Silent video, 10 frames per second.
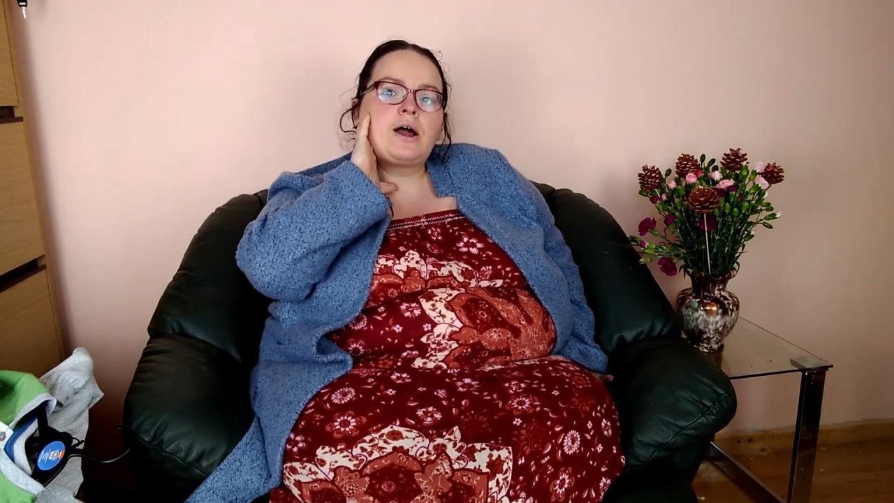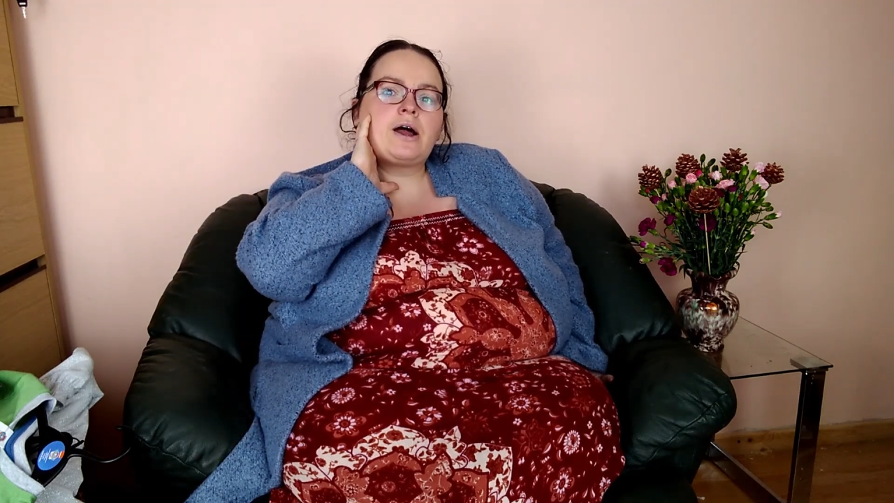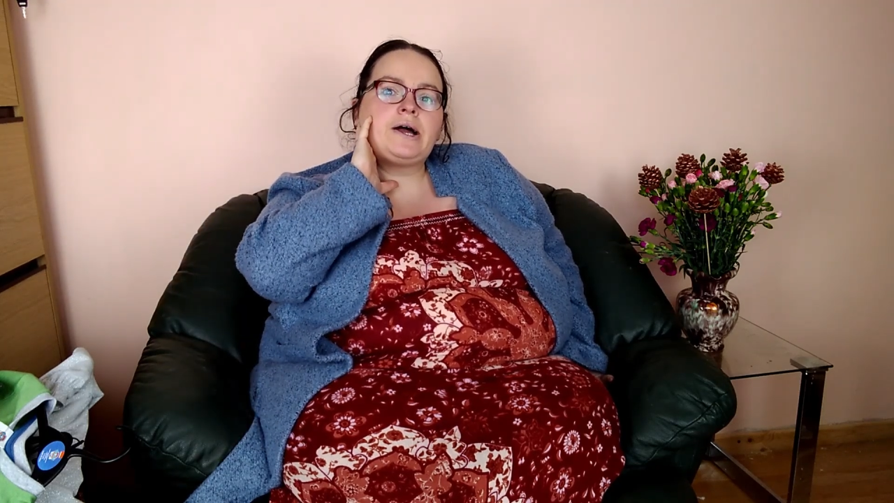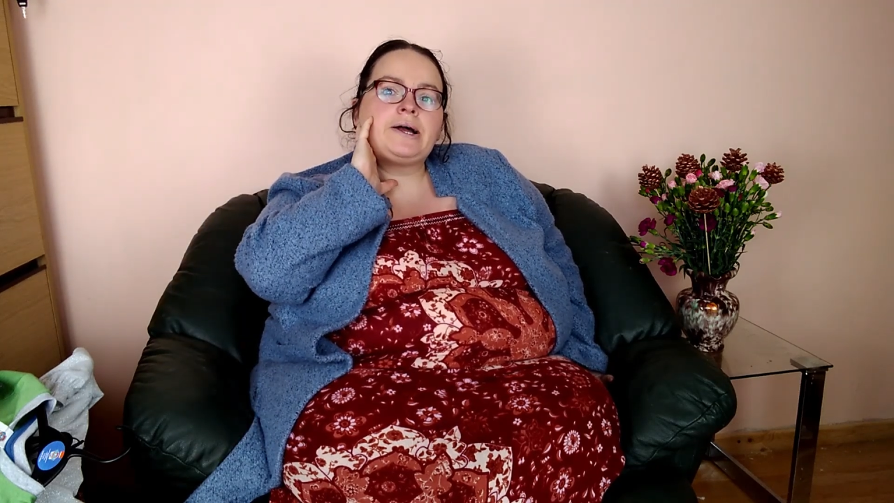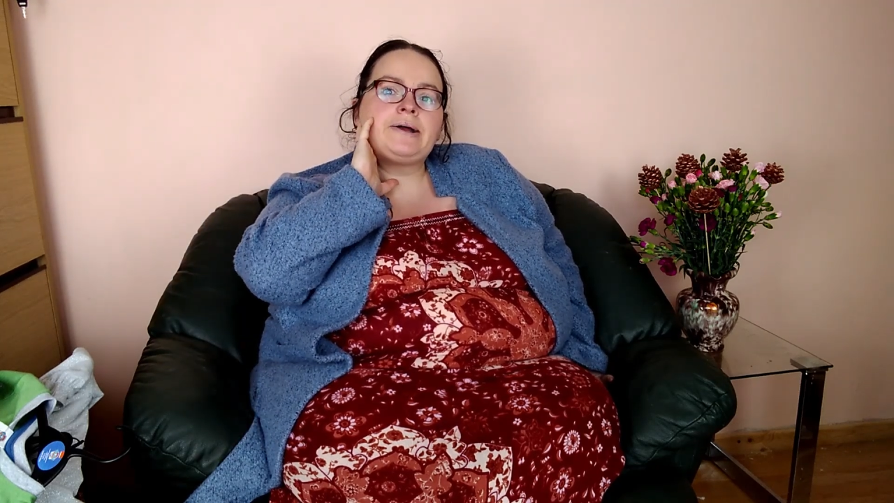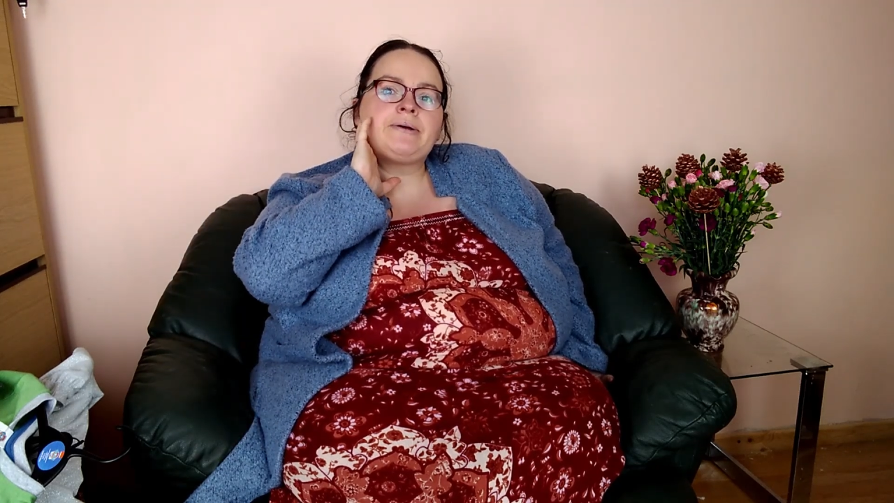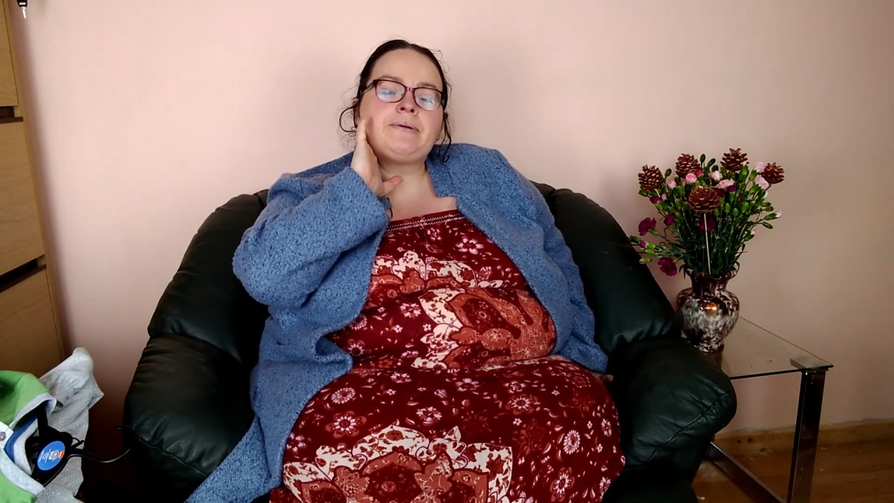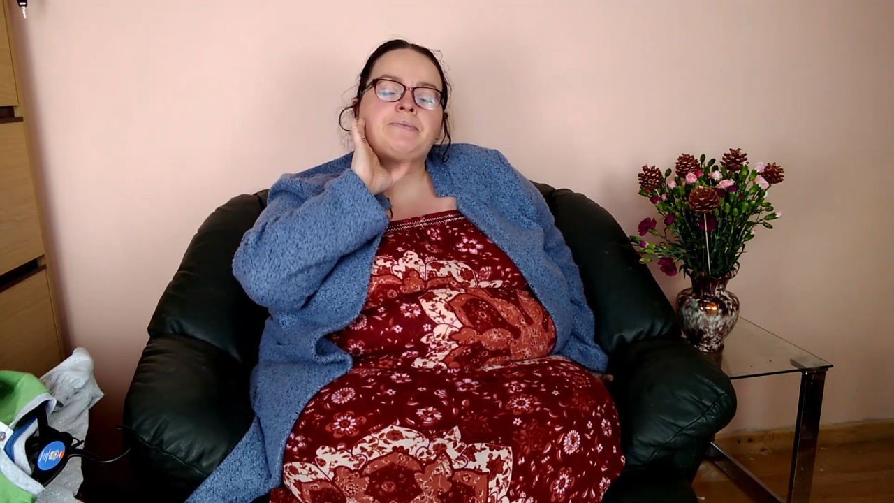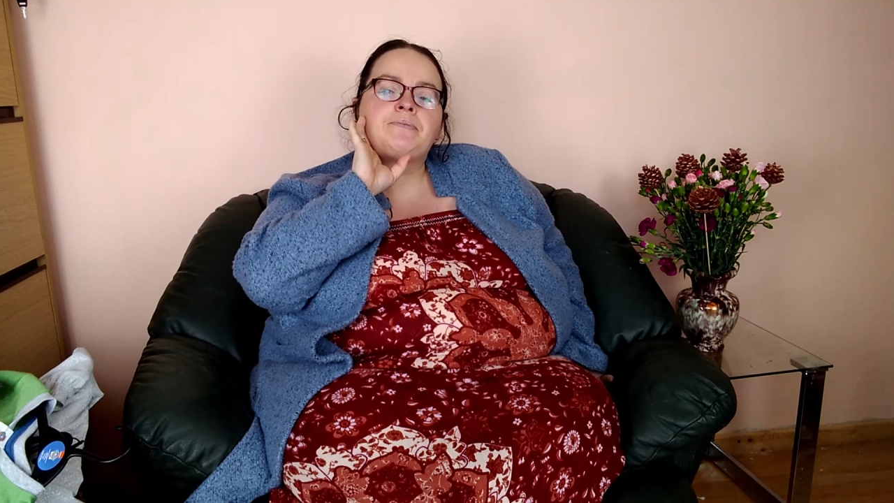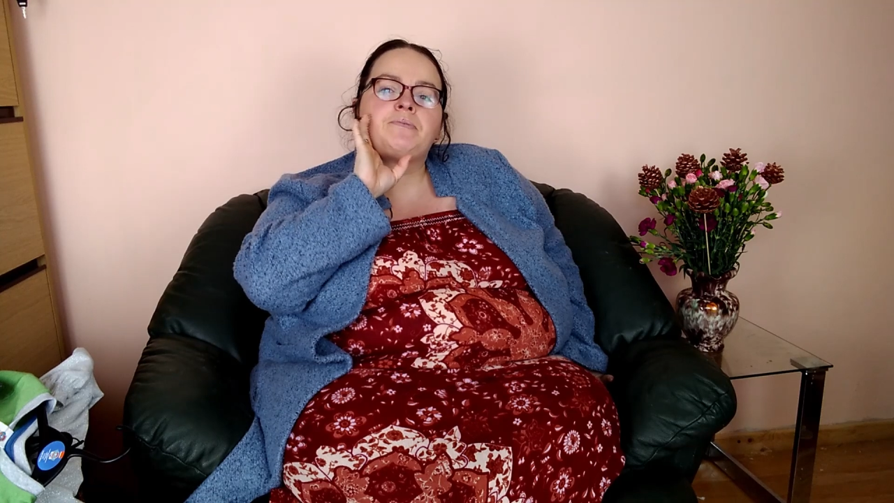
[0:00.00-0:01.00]

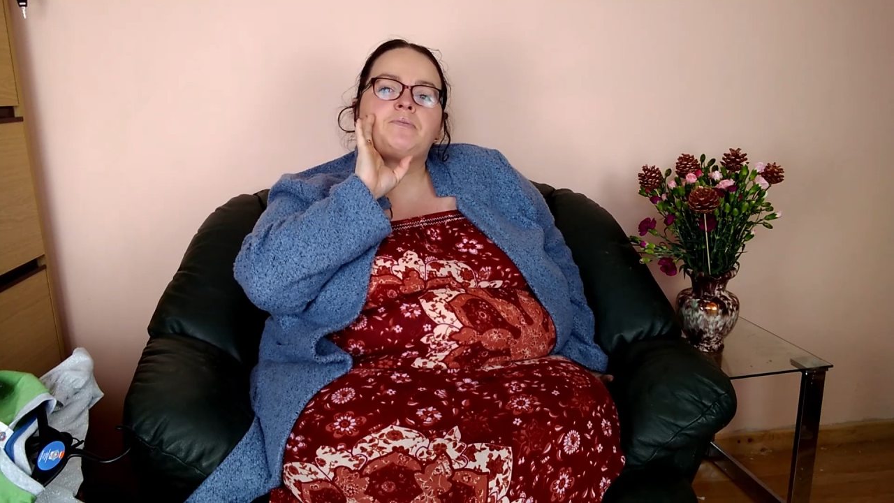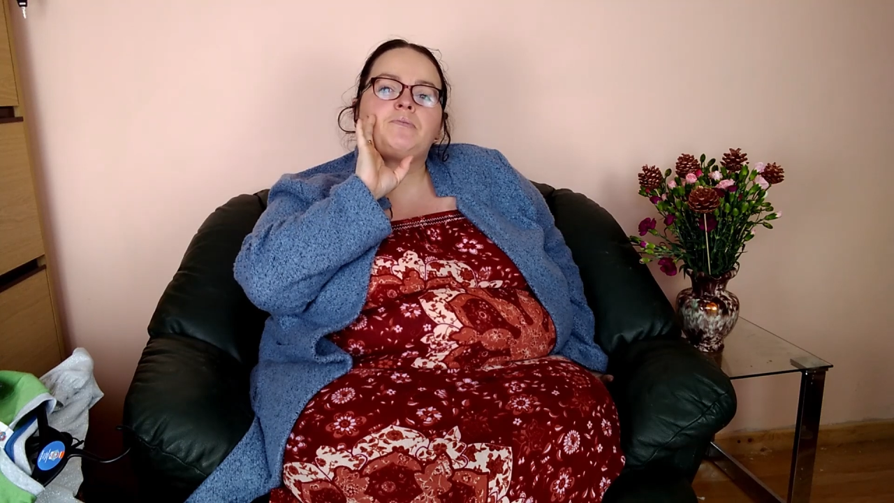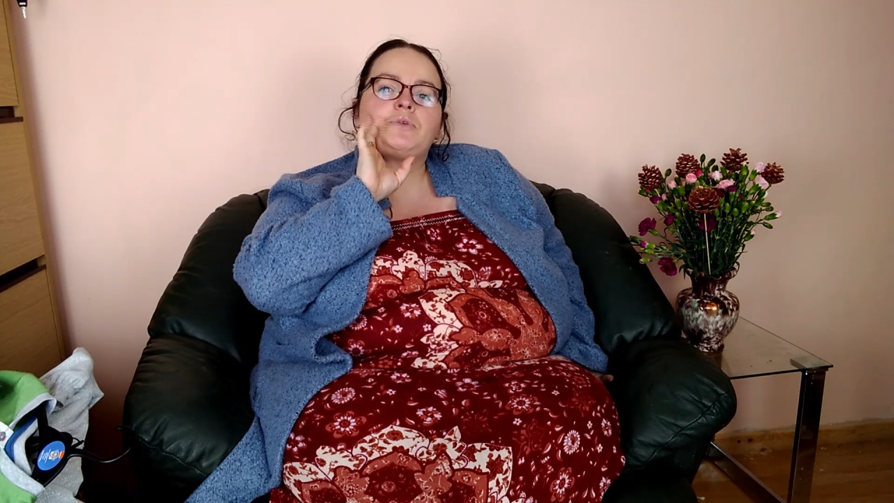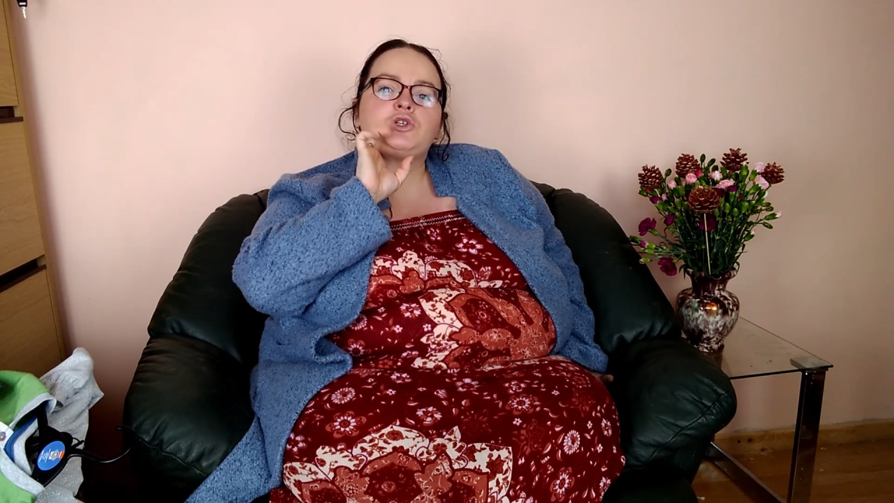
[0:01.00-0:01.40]
um,